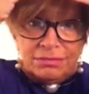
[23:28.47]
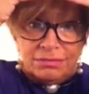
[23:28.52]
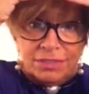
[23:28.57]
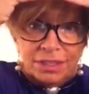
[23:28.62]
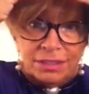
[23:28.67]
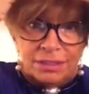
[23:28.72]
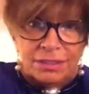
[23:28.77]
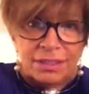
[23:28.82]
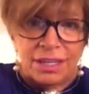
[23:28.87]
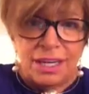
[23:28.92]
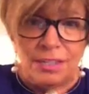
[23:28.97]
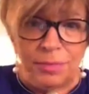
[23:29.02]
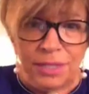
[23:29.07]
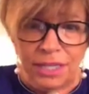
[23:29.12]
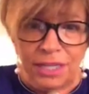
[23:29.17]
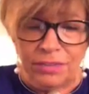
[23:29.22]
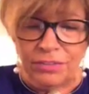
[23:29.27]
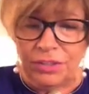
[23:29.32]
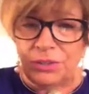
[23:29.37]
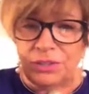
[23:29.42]
Right?
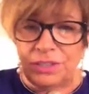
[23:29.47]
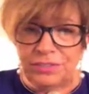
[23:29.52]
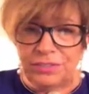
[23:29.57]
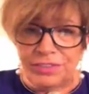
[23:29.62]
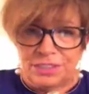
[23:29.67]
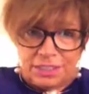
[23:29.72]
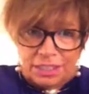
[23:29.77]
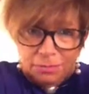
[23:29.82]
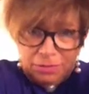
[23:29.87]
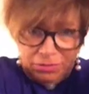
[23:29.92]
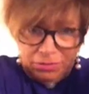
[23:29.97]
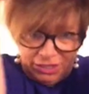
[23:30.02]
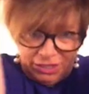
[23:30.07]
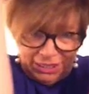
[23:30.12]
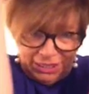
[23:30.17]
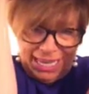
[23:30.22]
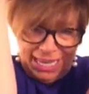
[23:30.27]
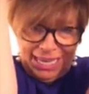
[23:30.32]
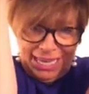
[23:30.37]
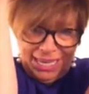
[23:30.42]
Anybody have low self esteem? You feel
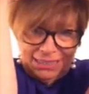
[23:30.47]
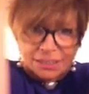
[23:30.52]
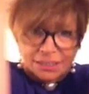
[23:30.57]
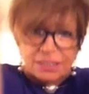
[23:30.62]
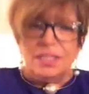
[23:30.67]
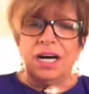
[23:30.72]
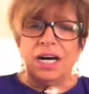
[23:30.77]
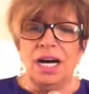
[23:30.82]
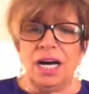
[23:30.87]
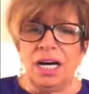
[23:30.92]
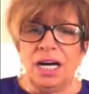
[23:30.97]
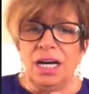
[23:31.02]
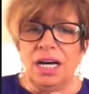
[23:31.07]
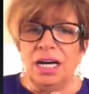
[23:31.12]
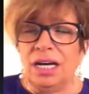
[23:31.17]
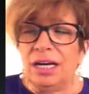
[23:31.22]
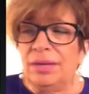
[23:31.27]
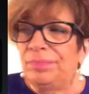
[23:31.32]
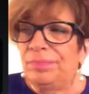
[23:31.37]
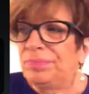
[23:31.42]
like,
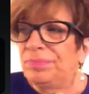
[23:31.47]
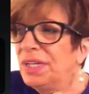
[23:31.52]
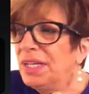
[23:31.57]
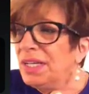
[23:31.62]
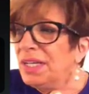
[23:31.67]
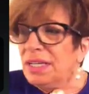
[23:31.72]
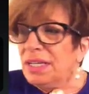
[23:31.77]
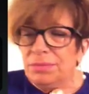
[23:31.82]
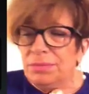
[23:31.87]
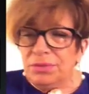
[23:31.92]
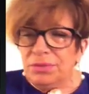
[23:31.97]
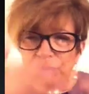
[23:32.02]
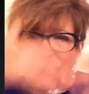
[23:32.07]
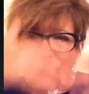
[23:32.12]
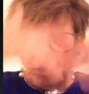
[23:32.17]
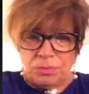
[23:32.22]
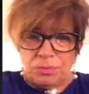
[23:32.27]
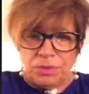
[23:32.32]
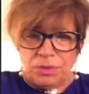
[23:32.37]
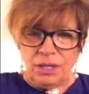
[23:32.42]
um, but you
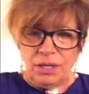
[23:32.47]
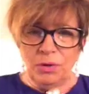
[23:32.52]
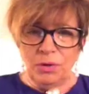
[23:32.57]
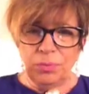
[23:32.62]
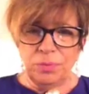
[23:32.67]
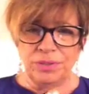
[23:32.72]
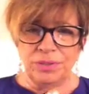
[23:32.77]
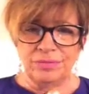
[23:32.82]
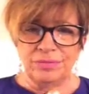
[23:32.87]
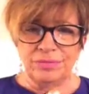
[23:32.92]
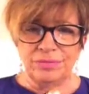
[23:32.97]
want to break open.